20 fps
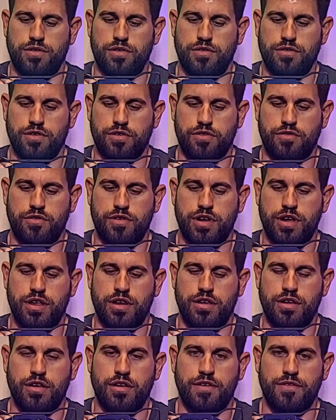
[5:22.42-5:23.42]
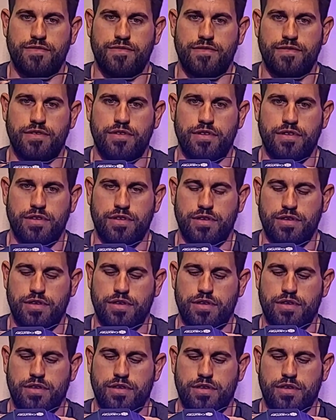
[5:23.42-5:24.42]
Turn the green off.
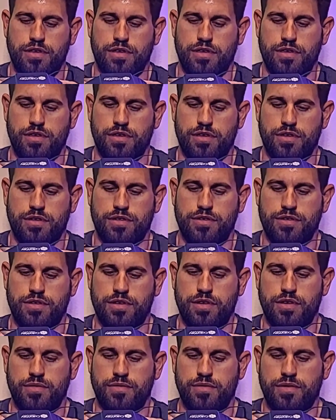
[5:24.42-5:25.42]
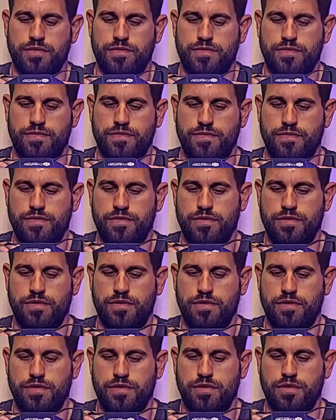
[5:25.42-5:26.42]
Let's see what
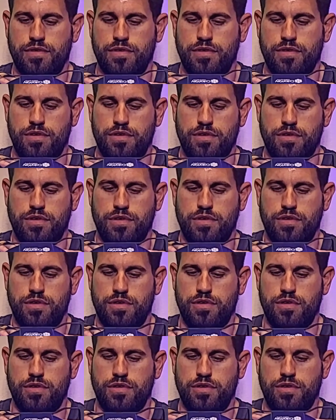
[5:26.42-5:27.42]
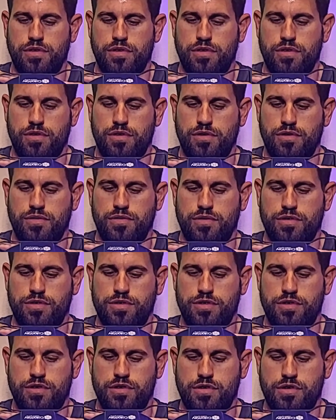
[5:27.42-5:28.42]
if we'll
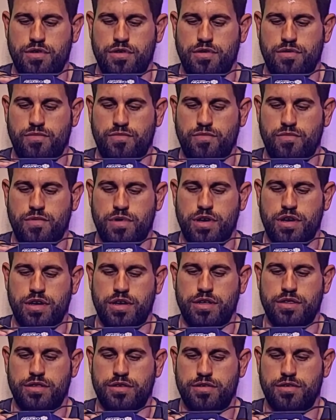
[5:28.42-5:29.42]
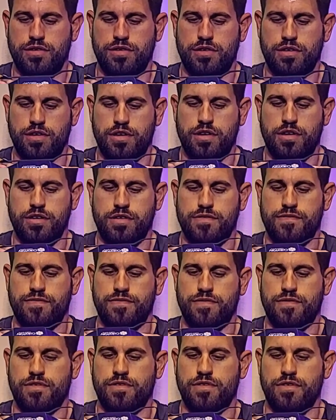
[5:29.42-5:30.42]
turn white
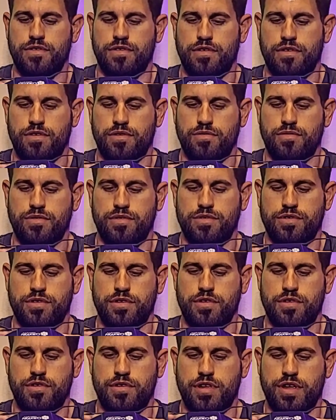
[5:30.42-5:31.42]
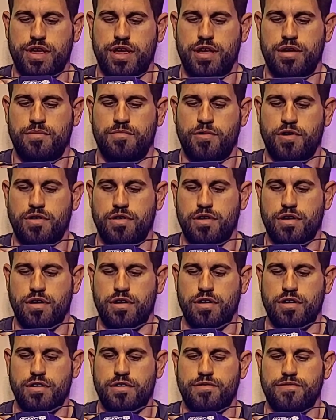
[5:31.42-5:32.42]
off. We'll turn amber
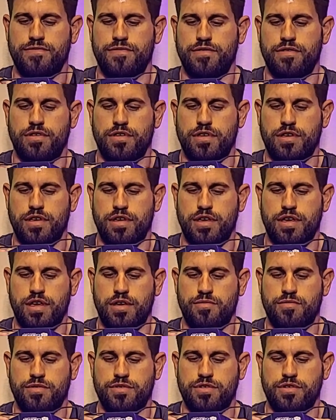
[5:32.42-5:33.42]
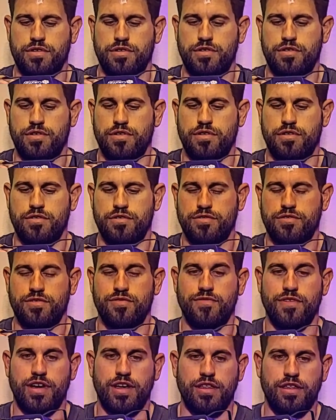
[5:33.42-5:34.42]
off. And we'll turn
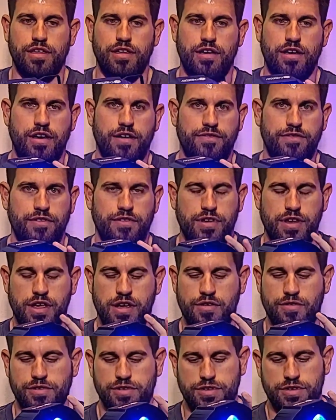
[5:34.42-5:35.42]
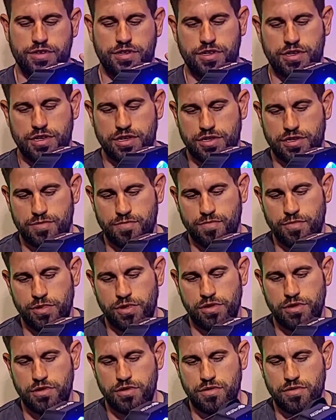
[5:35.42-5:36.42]
ultraviolet off. So now it's just
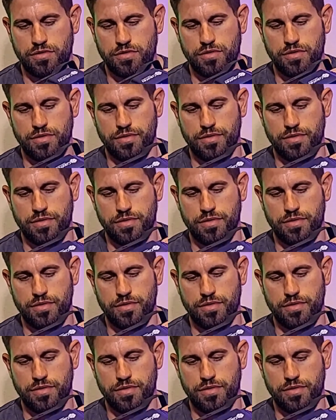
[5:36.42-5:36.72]
blue.